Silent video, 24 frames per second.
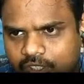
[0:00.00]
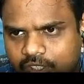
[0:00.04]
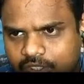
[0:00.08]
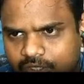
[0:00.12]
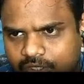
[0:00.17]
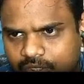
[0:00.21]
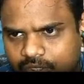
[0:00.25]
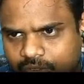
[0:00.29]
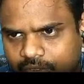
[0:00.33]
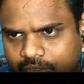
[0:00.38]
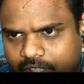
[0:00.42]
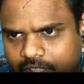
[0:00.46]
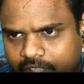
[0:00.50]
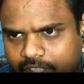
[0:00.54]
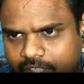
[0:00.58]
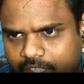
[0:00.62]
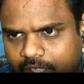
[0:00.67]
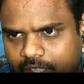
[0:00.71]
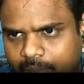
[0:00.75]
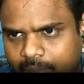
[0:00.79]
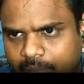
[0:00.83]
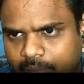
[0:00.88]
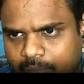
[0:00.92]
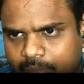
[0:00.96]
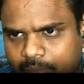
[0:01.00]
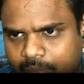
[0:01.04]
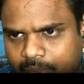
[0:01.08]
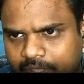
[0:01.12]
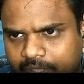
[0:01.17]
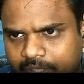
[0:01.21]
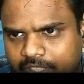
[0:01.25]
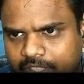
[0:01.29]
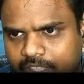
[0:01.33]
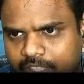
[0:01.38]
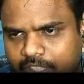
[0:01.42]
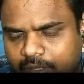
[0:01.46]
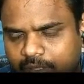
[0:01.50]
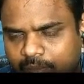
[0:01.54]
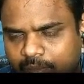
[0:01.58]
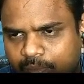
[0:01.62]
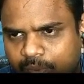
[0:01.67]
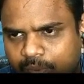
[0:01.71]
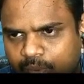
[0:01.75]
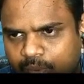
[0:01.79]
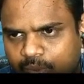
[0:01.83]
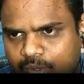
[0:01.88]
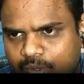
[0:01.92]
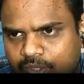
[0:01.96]
So when they are present in
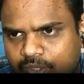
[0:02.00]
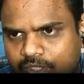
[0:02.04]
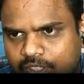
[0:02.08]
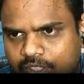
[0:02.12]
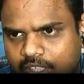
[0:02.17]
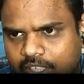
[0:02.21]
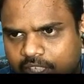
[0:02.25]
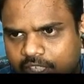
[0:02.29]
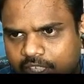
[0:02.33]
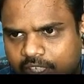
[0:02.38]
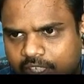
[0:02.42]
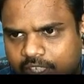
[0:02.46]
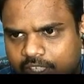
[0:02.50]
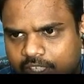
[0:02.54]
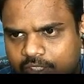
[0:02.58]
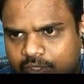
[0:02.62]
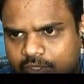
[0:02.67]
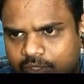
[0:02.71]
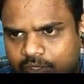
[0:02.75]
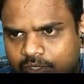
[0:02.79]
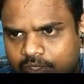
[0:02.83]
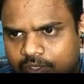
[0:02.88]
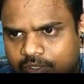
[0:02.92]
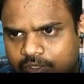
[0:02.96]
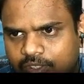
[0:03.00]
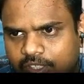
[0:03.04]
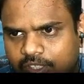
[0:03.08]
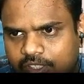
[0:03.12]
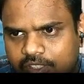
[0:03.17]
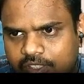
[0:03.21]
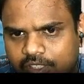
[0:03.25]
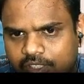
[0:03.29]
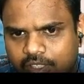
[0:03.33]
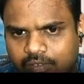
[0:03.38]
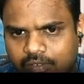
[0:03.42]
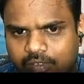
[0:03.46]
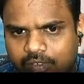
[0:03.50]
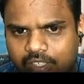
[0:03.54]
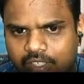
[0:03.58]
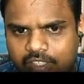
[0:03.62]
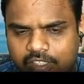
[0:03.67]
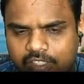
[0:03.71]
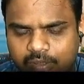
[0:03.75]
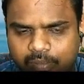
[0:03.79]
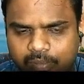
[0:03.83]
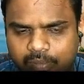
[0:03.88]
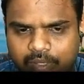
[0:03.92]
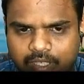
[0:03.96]
pure state like solute or solvent
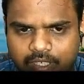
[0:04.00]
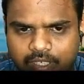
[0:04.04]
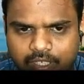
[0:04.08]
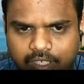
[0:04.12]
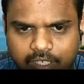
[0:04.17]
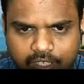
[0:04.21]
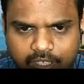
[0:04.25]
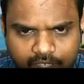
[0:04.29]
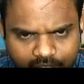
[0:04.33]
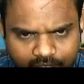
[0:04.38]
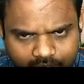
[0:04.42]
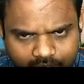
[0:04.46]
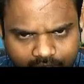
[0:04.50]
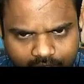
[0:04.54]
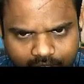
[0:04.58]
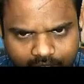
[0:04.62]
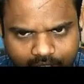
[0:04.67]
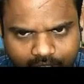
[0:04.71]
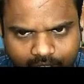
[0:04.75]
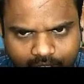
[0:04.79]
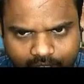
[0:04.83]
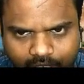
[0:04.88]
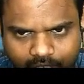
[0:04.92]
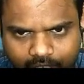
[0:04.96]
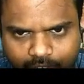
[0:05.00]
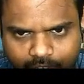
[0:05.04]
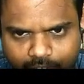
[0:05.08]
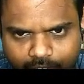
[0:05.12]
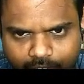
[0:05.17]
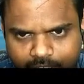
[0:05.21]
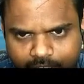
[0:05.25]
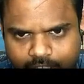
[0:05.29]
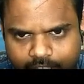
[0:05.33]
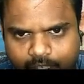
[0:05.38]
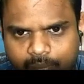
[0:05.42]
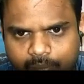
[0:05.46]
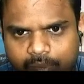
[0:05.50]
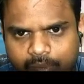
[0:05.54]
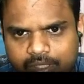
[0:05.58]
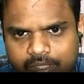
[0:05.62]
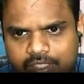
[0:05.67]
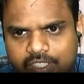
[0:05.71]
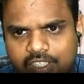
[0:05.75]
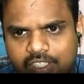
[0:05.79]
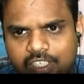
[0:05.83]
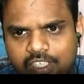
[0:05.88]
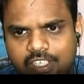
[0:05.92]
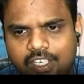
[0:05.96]
separately, and they are
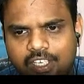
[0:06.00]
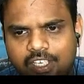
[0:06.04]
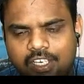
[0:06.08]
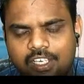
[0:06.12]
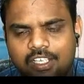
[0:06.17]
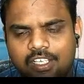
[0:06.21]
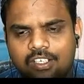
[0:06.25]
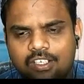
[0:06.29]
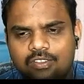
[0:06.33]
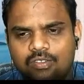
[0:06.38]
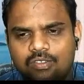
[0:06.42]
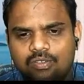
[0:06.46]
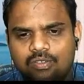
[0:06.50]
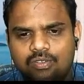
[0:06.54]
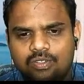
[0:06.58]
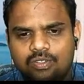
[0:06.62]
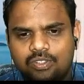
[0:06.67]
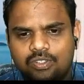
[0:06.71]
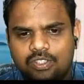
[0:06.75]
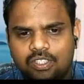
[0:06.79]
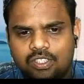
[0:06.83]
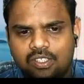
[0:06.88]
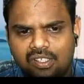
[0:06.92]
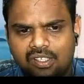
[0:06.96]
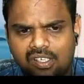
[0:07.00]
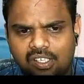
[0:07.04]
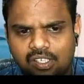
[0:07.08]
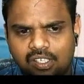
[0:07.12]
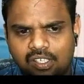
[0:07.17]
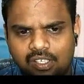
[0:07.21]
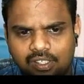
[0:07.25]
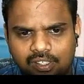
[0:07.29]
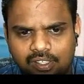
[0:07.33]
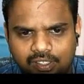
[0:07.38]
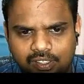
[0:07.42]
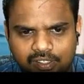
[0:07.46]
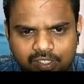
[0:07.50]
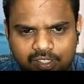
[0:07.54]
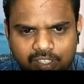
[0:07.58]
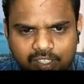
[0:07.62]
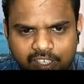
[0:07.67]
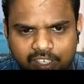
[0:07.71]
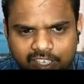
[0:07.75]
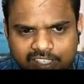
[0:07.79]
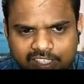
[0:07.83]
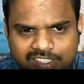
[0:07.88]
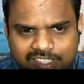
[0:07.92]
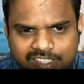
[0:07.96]
present in ideal solution, the
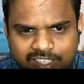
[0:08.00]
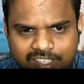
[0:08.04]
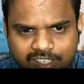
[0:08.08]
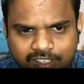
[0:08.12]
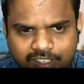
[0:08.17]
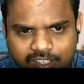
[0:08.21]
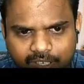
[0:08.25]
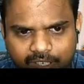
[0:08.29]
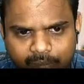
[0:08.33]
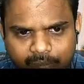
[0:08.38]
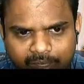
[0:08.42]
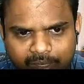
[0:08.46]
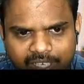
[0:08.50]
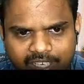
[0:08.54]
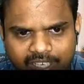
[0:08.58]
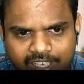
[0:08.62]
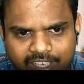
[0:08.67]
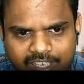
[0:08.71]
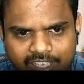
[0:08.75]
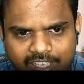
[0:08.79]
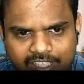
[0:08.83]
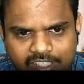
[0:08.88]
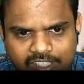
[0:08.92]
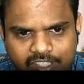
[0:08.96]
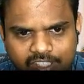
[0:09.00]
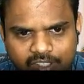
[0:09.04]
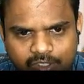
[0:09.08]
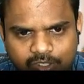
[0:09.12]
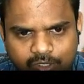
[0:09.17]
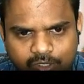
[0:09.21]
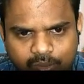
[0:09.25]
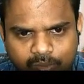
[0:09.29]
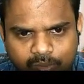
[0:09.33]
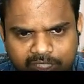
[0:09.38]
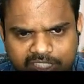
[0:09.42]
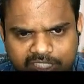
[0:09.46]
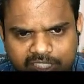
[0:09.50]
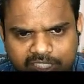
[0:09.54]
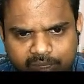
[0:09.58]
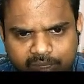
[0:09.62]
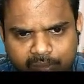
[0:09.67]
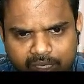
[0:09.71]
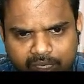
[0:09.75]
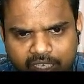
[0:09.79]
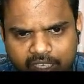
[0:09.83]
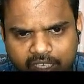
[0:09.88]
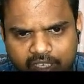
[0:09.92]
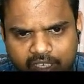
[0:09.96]
nature, chemical nature should be
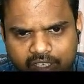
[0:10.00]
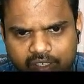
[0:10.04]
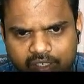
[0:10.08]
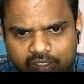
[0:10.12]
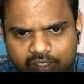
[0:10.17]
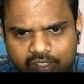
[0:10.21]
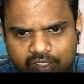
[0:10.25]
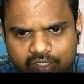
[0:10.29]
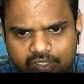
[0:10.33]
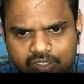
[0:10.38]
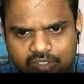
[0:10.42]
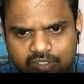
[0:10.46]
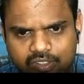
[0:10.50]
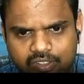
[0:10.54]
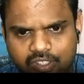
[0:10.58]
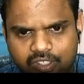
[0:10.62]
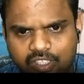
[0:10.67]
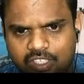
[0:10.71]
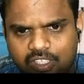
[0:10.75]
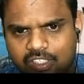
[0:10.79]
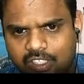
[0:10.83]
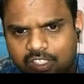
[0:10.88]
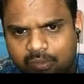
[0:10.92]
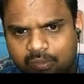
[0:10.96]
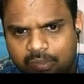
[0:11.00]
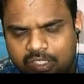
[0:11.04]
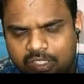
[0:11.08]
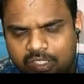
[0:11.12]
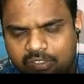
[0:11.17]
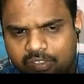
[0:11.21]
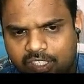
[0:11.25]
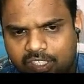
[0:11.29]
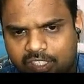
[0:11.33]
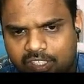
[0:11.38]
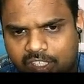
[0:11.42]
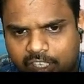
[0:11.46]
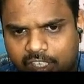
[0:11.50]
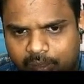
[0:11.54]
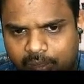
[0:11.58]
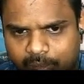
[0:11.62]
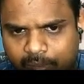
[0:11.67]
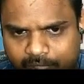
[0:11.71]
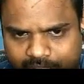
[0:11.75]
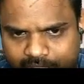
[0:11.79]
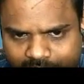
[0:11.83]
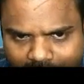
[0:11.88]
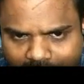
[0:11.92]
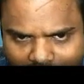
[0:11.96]
similar. Okay, that means when they are
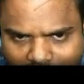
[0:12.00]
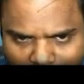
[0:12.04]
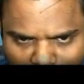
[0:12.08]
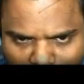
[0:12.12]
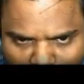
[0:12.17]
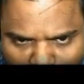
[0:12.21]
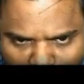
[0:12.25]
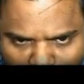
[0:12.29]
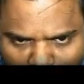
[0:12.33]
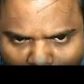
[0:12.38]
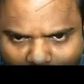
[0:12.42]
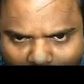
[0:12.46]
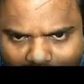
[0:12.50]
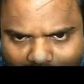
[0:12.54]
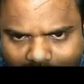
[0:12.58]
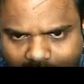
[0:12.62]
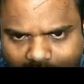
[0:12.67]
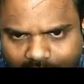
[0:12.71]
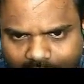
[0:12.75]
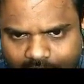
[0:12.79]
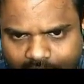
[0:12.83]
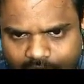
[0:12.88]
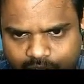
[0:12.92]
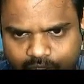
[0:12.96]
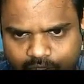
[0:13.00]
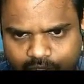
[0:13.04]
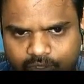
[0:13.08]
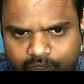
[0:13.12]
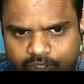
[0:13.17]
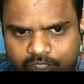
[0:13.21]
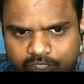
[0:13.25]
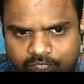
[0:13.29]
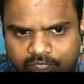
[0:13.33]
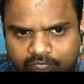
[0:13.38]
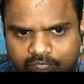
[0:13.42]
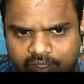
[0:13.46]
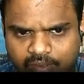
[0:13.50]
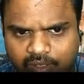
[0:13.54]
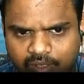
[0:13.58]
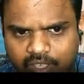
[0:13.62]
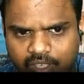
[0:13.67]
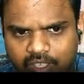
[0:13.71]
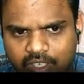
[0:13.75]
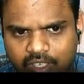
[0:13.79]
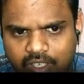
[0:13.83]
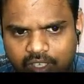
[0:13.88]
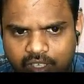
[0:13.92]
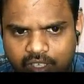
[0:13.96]
present in pure or in solution,
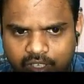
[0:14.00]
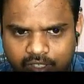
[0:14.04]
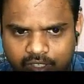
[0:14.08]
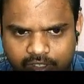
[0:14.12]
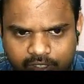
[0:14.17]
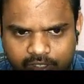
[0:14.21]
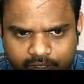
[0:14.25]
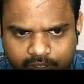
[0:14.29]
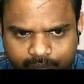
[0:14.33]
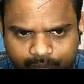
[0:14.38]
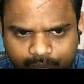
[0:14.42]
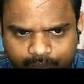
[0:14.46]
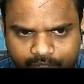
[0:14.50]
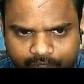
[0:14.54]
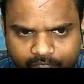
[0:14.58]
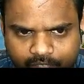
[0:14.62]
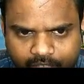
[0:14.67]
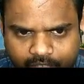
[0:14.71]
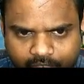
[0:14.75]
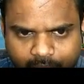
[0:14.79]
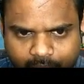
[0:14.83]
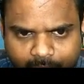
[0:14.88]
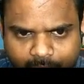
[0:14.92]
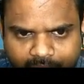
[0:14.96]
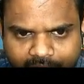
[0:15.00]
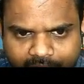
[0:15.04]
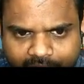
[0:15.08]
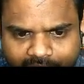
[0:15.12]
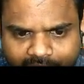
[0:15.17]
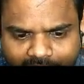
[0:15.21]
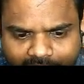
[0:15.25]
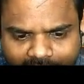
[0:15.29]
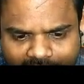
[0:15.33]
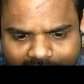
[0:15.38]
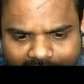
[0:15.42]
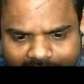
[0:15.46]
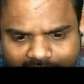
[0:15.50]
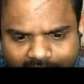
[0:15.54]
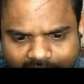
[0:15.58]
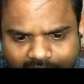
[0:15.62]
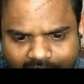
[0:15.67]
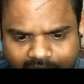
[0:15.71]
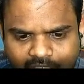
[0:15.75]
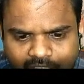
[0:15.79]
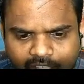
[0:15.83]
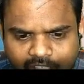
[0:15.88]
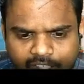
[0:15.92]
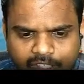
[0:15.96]
their chemical
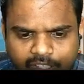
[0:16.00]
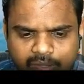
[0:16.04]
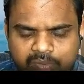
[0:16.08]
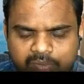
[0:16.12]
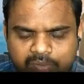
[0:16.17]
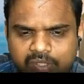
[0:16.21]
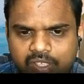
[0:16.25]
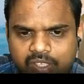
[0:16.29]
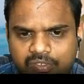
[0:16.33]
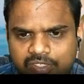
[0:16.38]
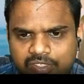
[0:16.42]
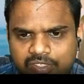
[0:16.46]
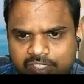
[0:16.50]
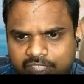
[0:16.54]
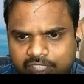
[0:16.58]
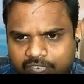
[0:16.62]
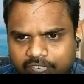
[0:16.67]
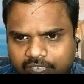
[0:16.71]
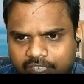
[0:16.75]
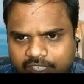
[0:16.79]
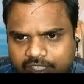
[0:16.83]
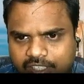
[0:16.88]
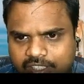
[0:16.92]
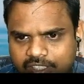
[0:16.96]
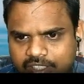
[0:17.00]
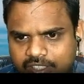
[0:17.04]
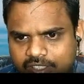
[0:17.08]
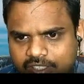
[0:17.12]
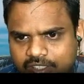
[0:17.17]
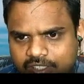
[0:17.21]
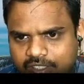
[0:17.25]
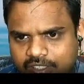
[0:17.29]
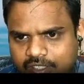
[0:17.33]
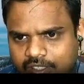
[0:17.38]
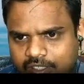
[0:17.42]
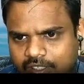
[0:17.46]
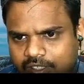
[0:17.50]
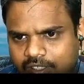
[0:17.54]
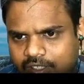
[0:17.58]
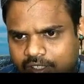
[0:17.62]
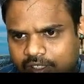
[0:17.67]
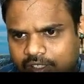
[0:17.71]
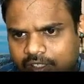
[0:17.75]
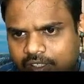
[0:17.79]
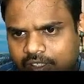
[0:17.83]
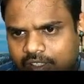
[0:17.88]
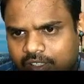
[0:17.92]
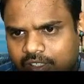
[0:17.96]
nature in terms of size,
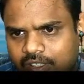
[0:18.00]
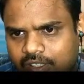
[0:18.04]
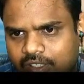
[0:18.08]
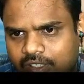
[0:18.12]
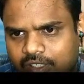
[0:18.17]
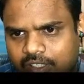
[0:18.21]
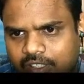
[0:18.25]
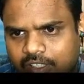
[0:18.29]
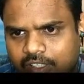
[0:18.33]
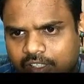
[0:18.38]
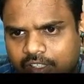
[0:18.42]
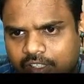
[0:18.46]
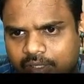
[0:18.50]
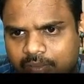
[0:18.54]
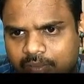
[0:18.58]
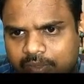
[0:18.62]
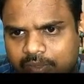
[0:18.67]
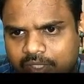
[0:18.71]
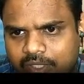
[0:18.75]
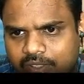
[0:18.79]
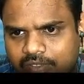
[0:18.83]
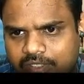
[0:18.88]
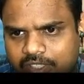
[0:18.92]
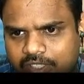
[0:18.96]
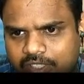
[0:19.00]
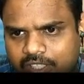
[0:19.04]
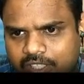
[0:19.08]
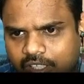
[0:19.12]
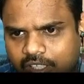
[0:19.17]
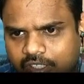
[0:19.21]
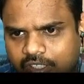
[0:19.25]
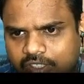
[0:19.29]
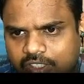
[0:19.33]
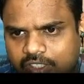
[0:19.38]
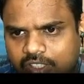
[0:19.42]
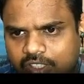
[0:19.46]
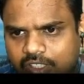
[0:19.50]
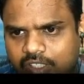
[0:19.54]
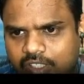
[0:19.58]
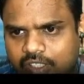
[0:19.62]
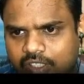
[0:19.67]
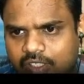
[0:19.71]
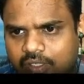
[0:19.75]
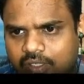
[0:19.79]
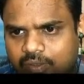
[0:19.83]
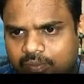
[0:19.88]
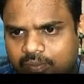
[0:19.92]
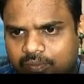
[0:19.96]
in terms of
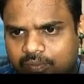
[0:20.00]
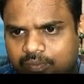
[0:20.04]
structure,